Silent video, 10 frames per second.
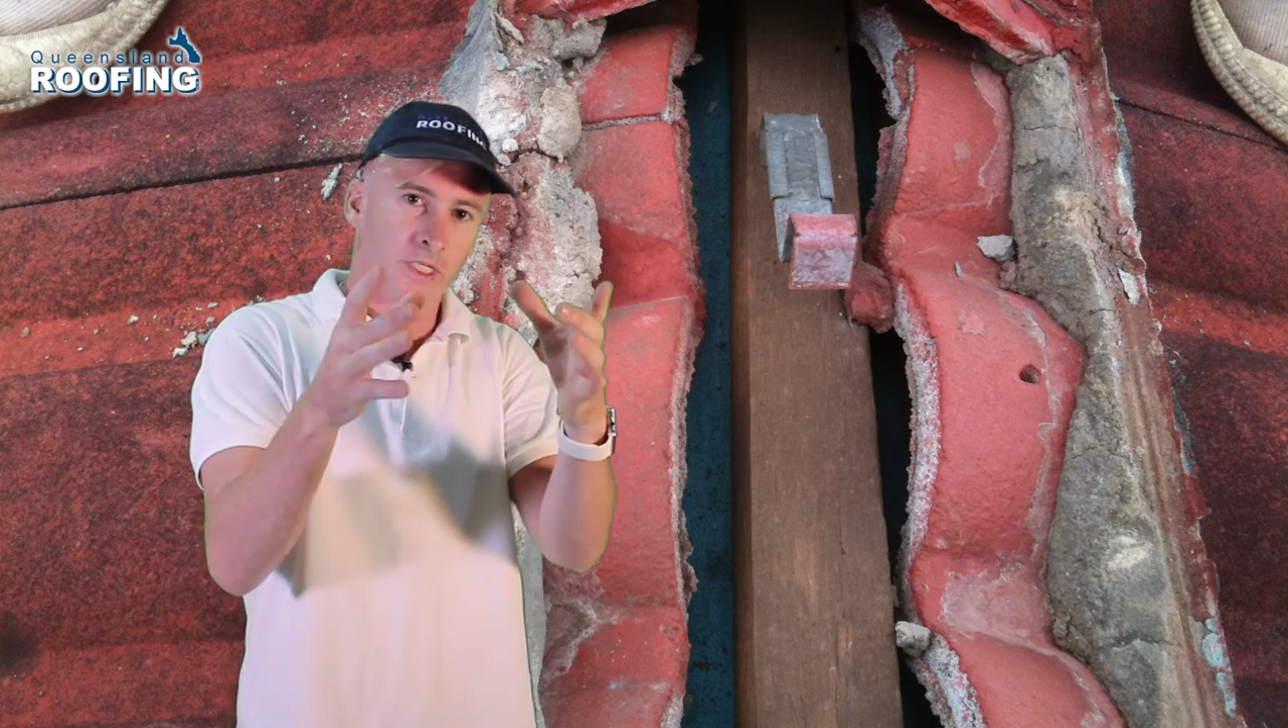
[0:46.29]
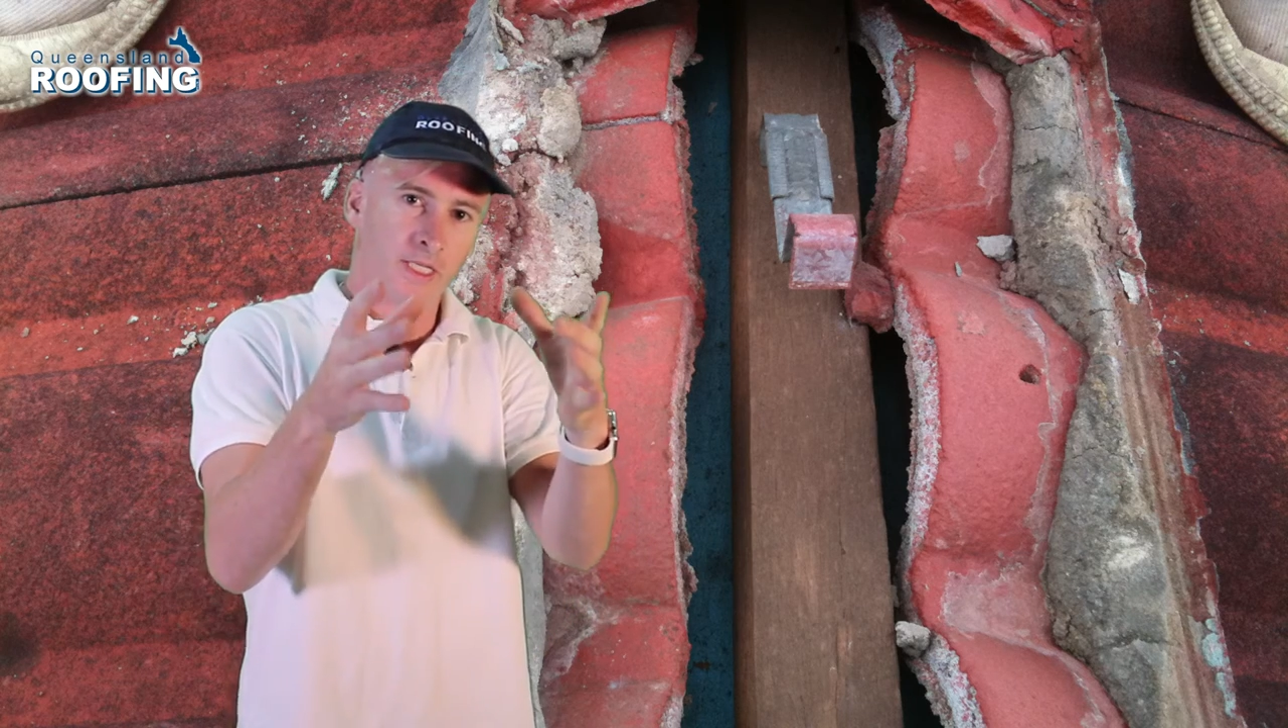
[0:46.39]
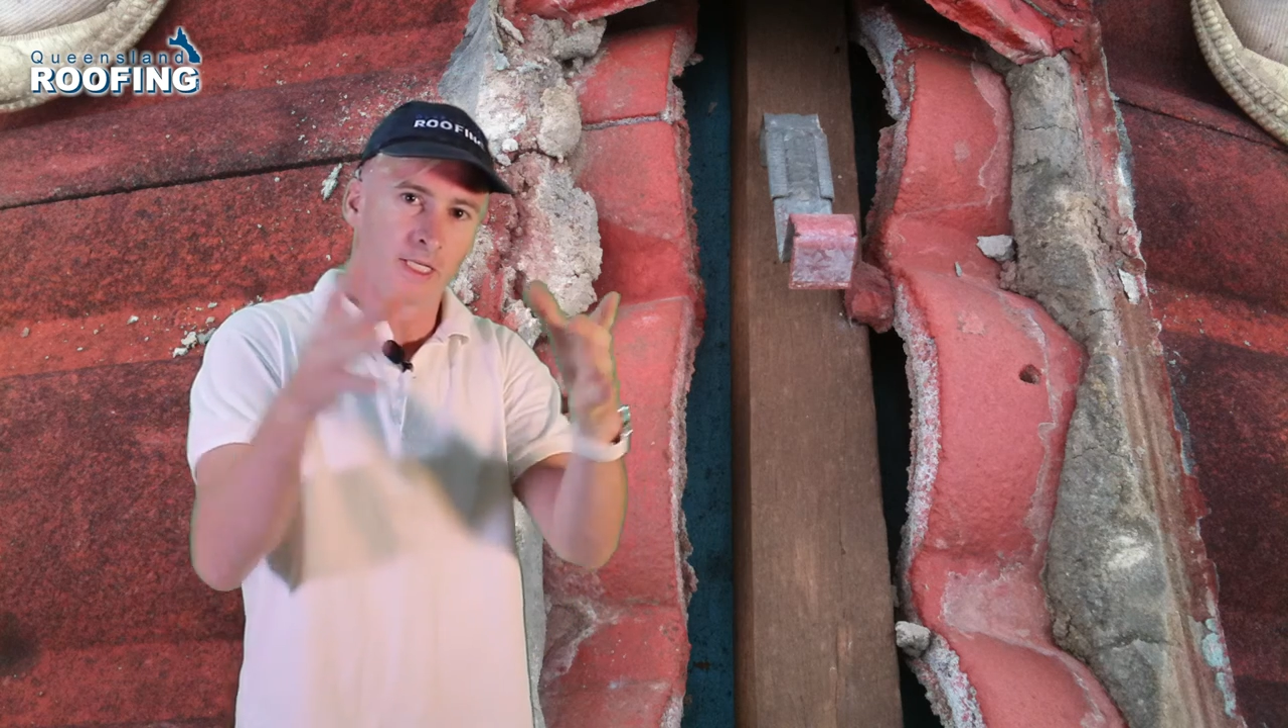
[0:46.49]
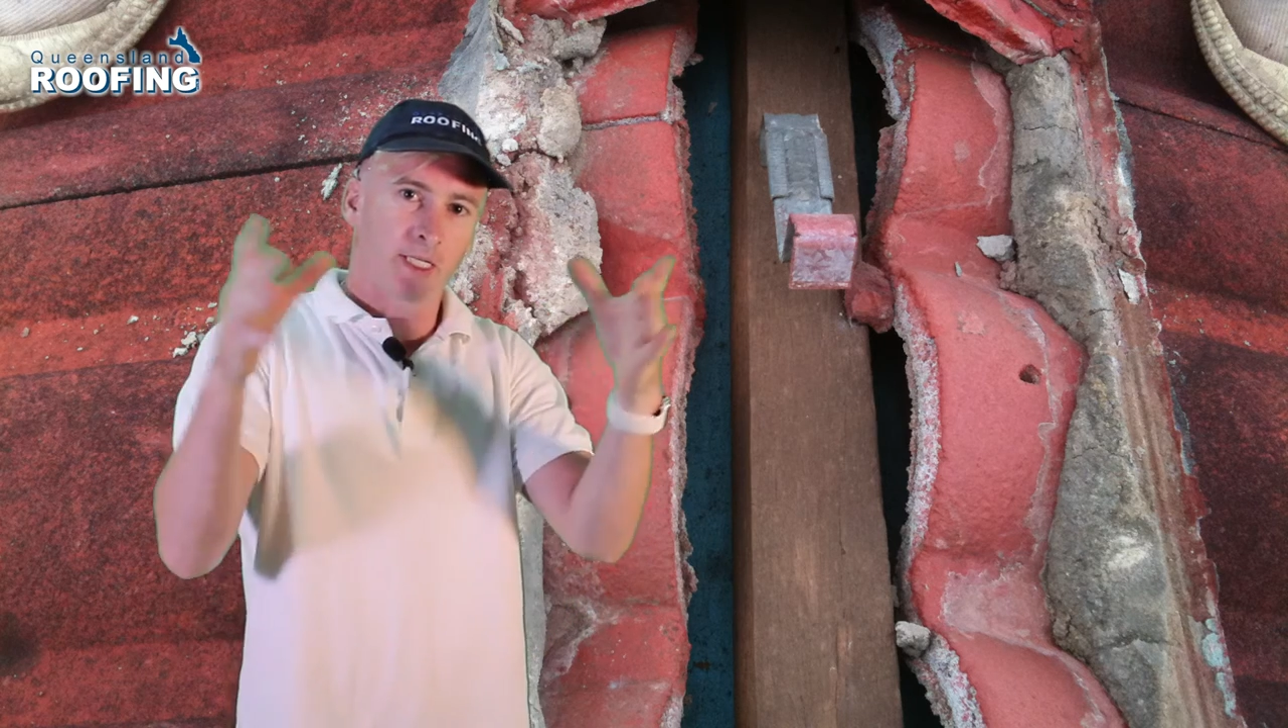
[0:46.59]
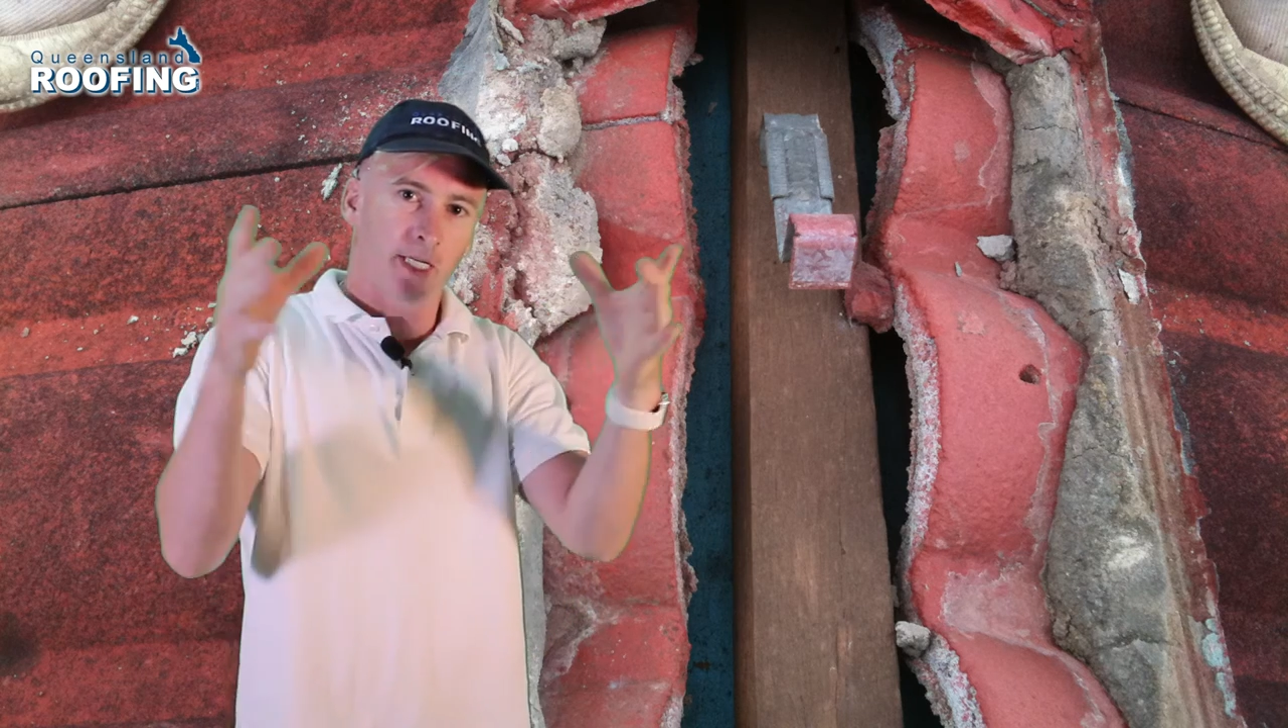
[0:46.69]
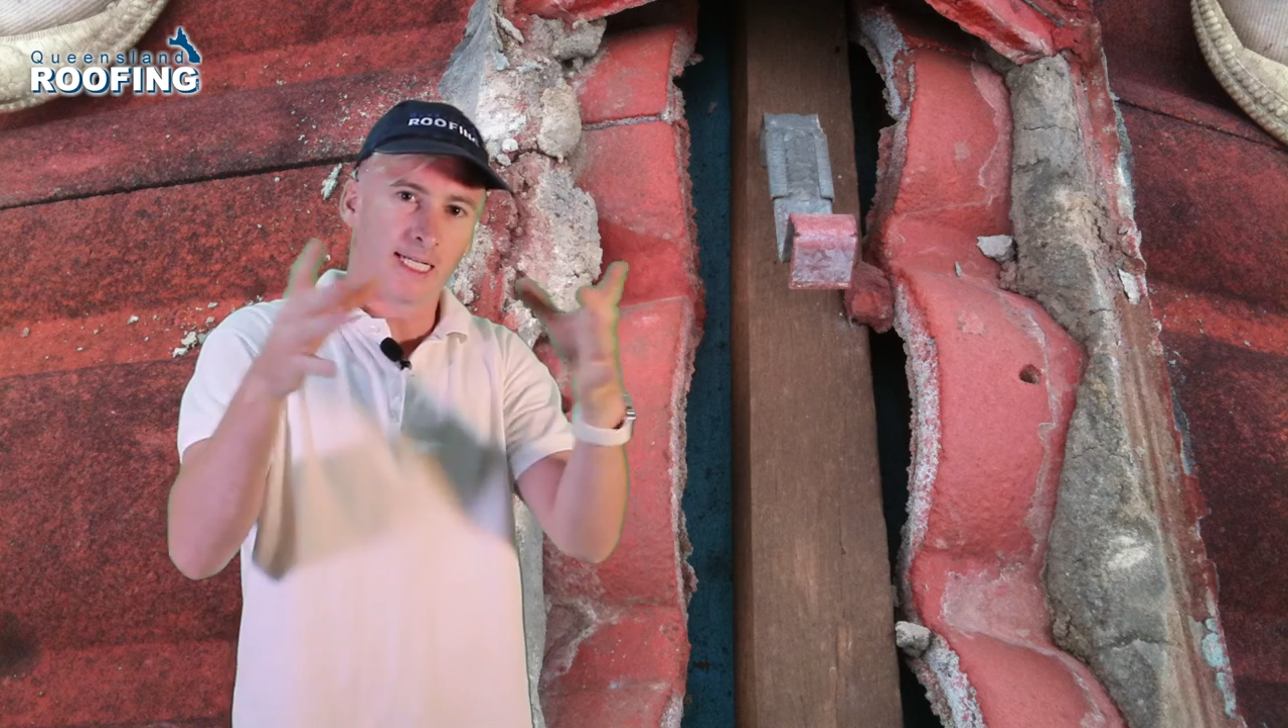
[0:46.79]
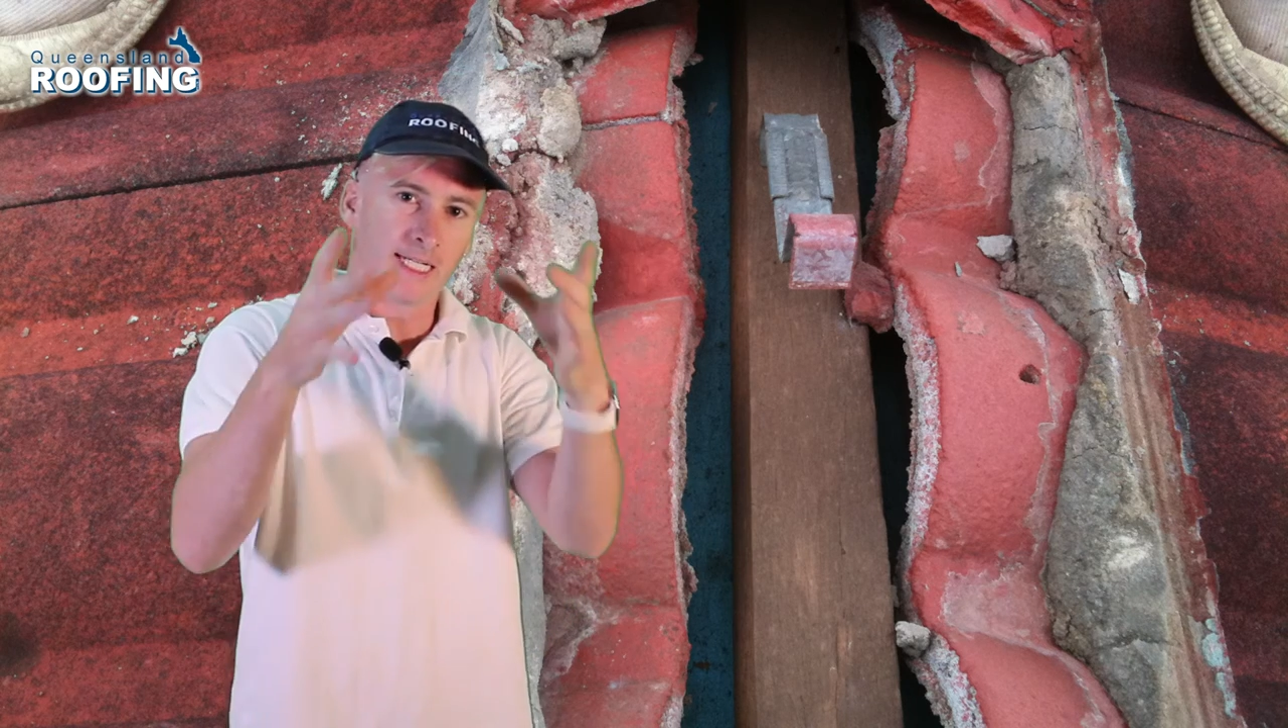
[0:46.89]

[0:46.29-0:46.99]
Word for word: sits